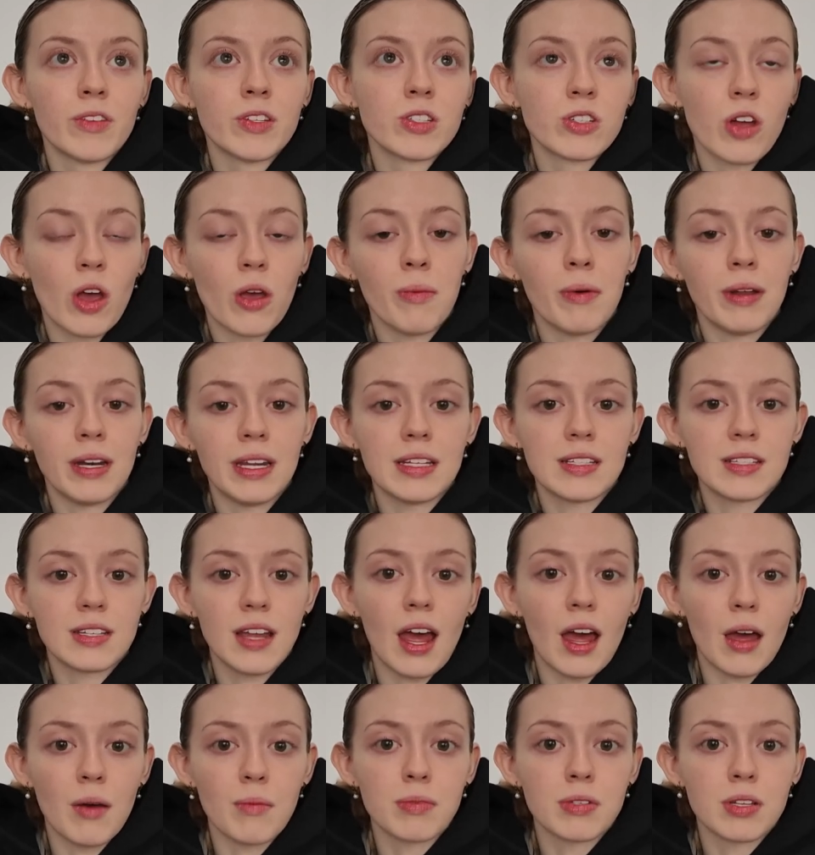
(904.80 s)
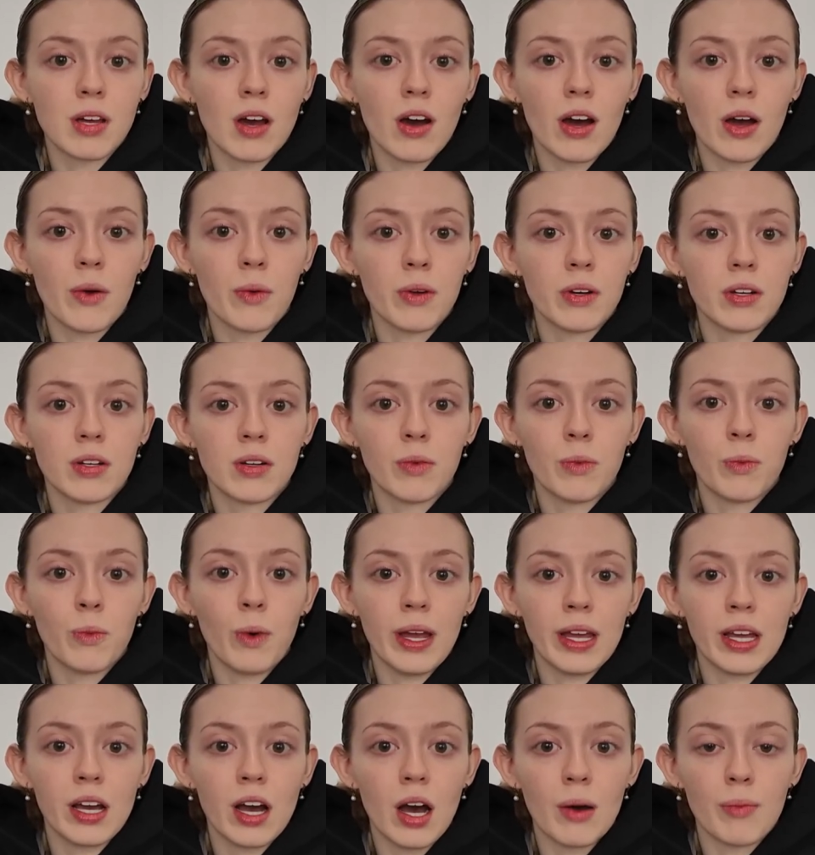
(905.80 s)
so many steps, I would
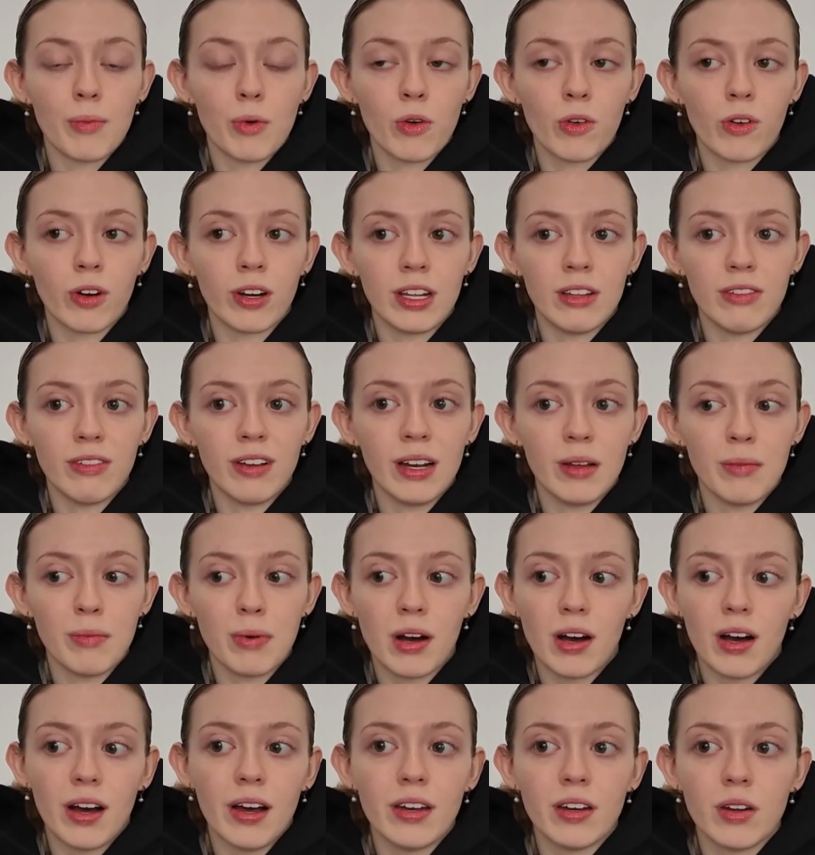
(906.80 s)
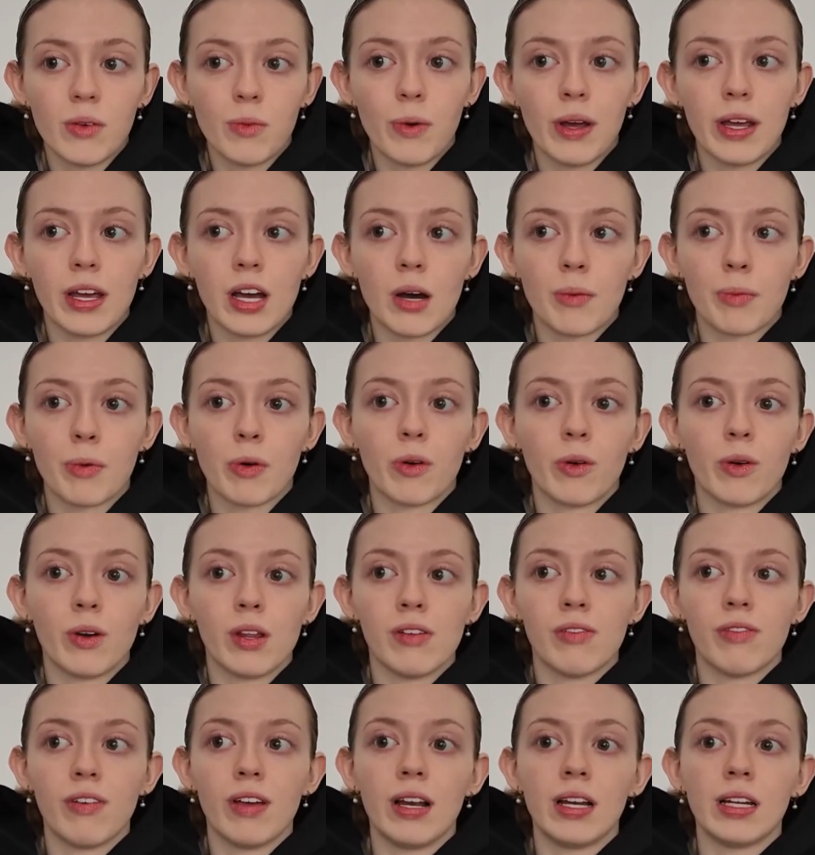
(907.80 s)
wake up already feeling behind and wake up
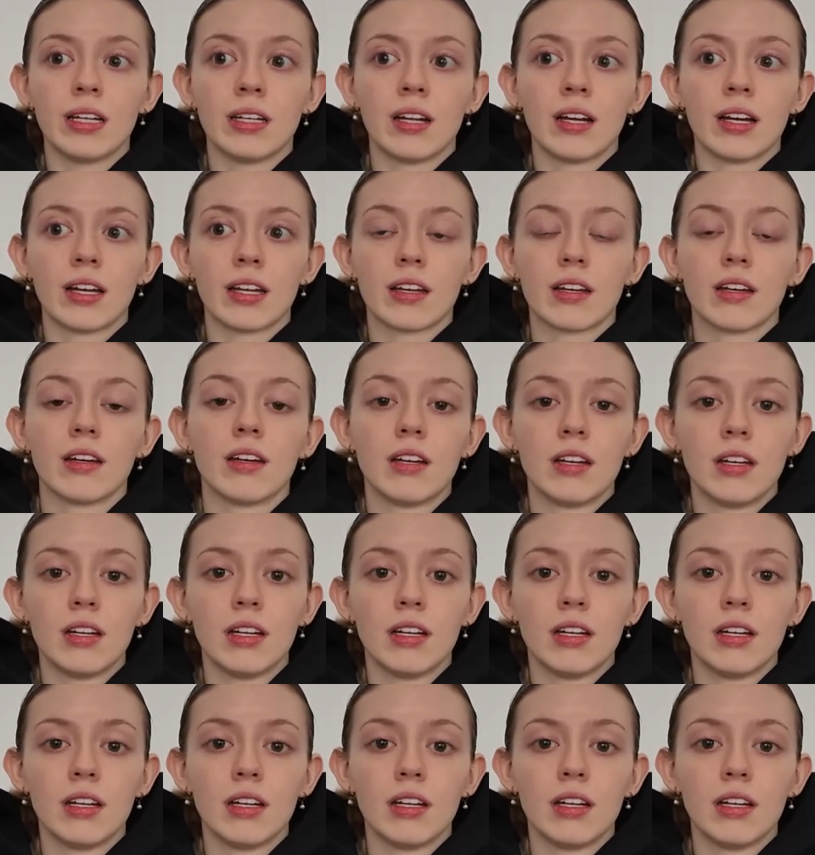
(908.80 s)
already feeling like